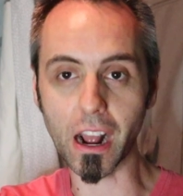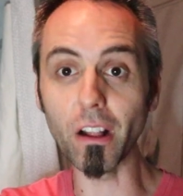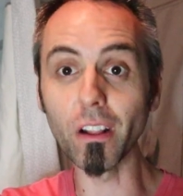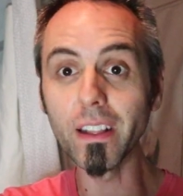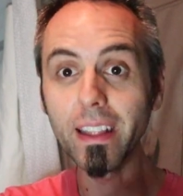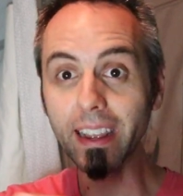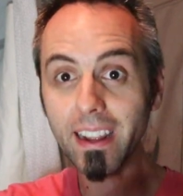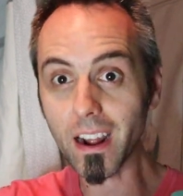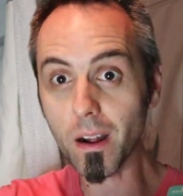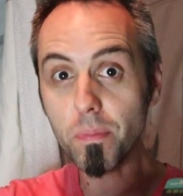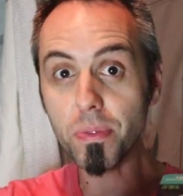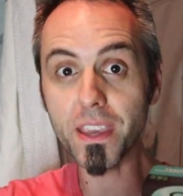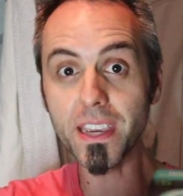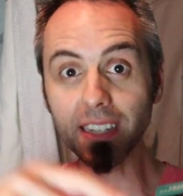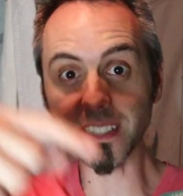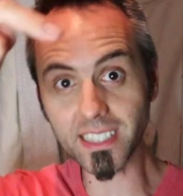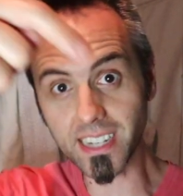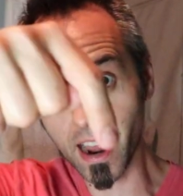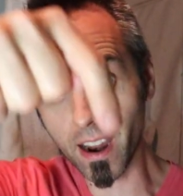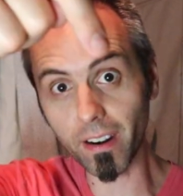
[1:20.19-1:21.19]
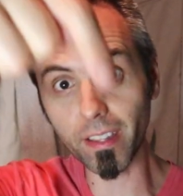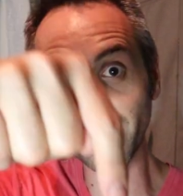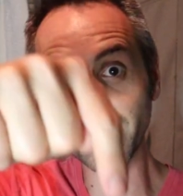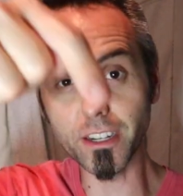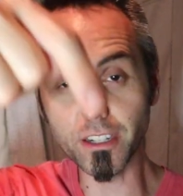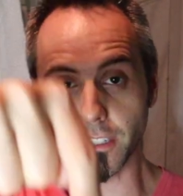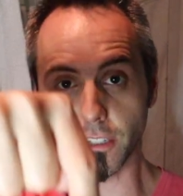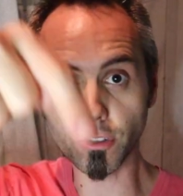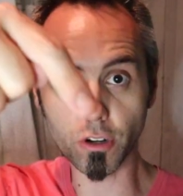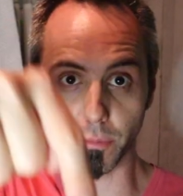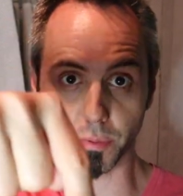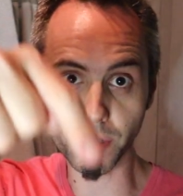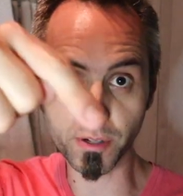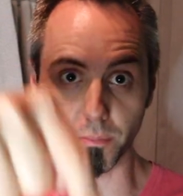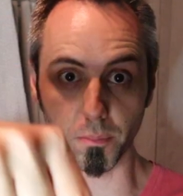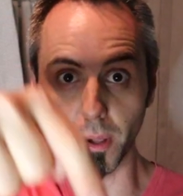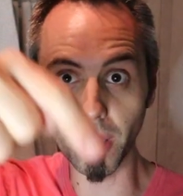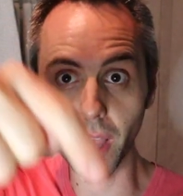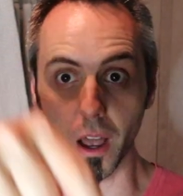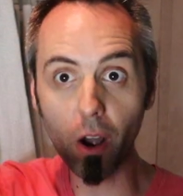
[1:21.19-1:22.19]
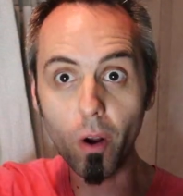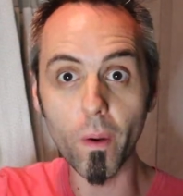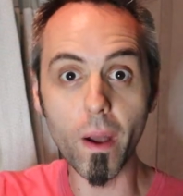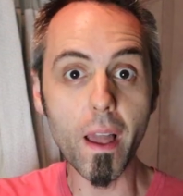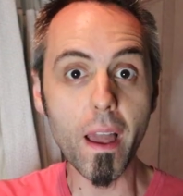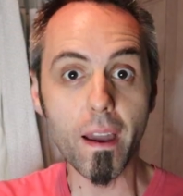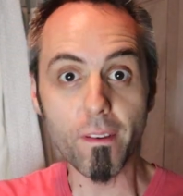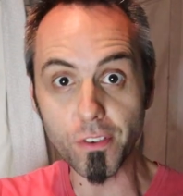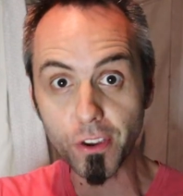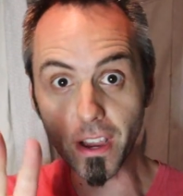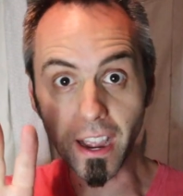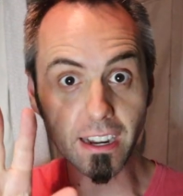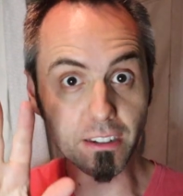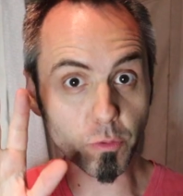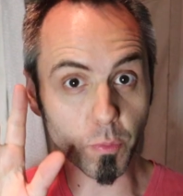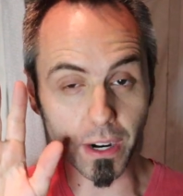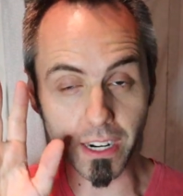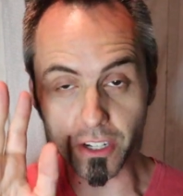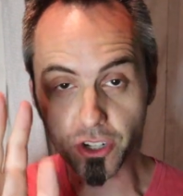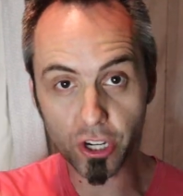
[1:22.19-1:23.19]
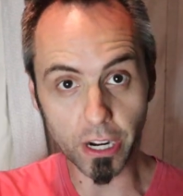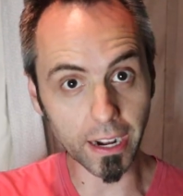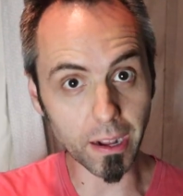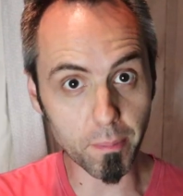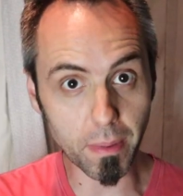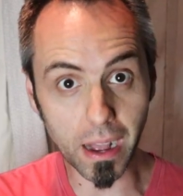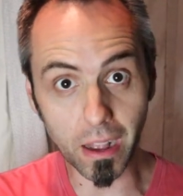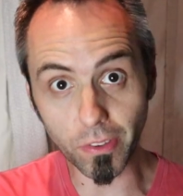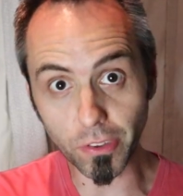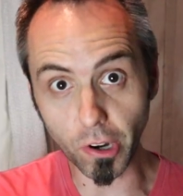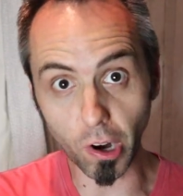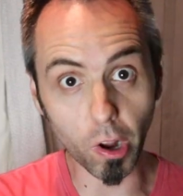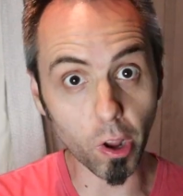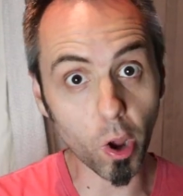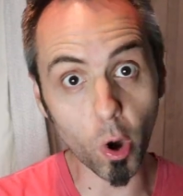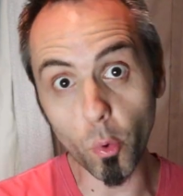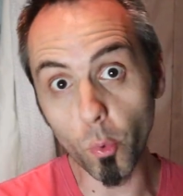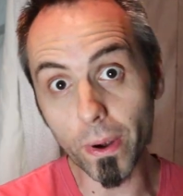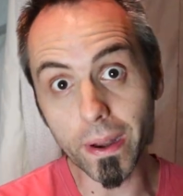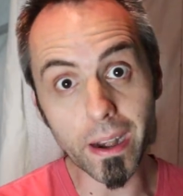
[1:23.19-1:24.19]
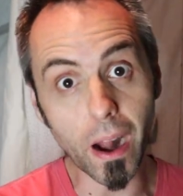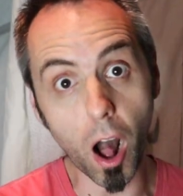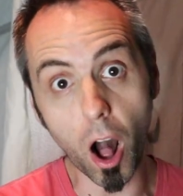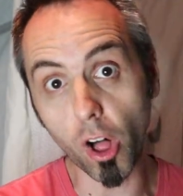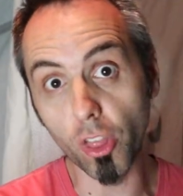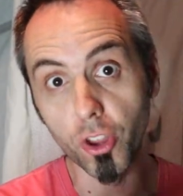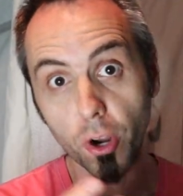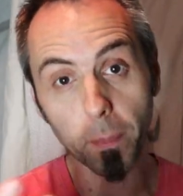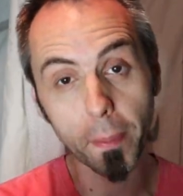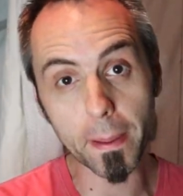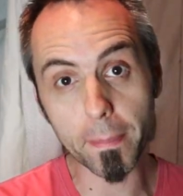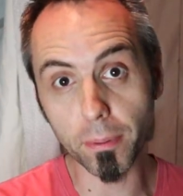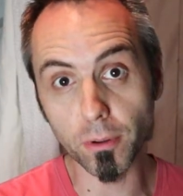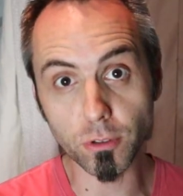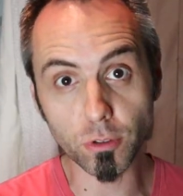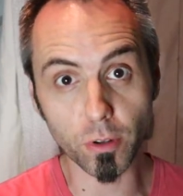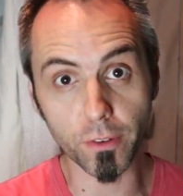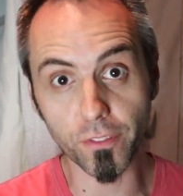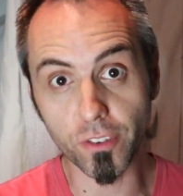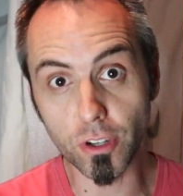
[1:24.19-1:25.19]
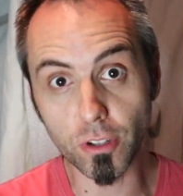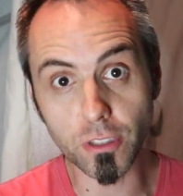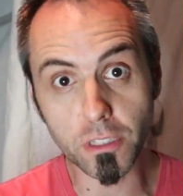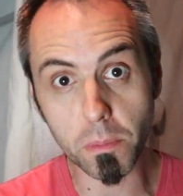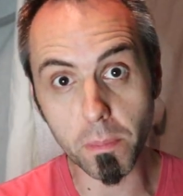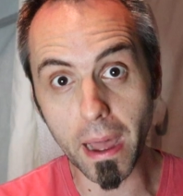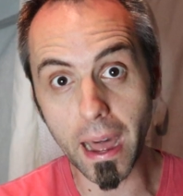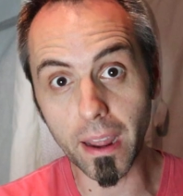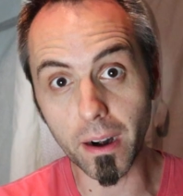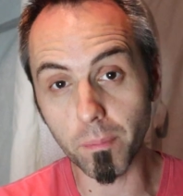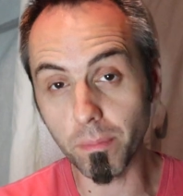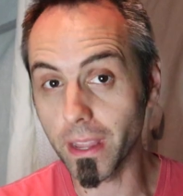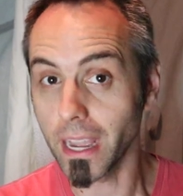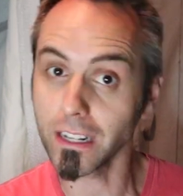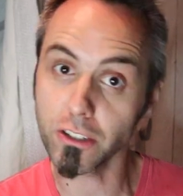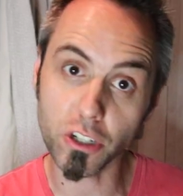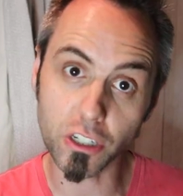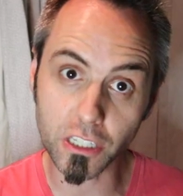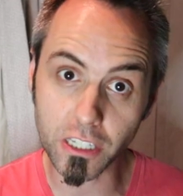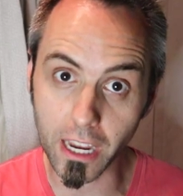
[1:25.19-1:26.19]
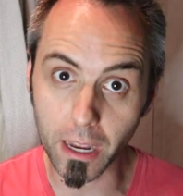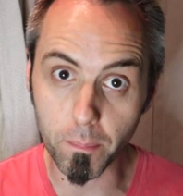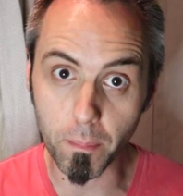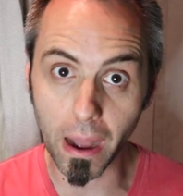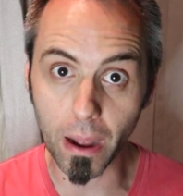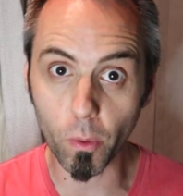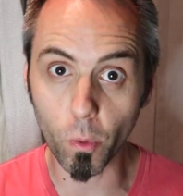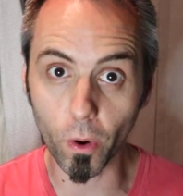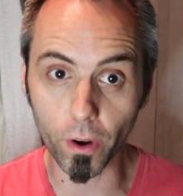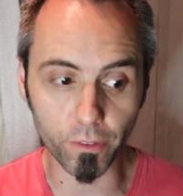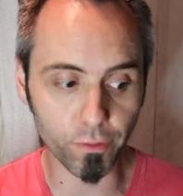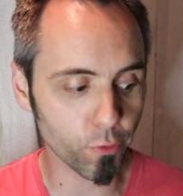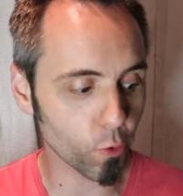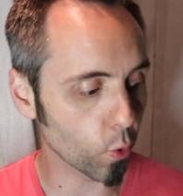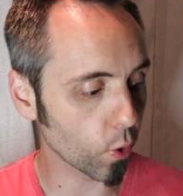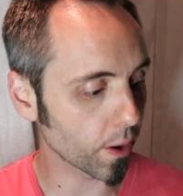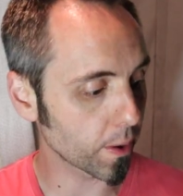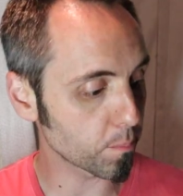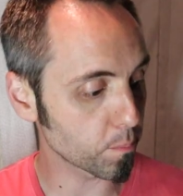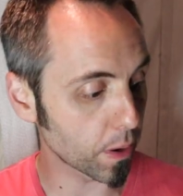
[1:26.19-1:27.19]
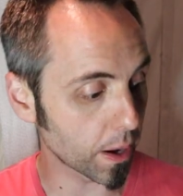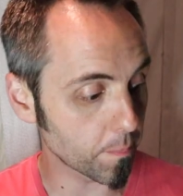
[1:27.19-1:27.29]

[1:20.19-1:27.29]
I'll link up these down in the description below. If you guys want to check them out, y'all can go read other people's reviews about them, not just take my word for it.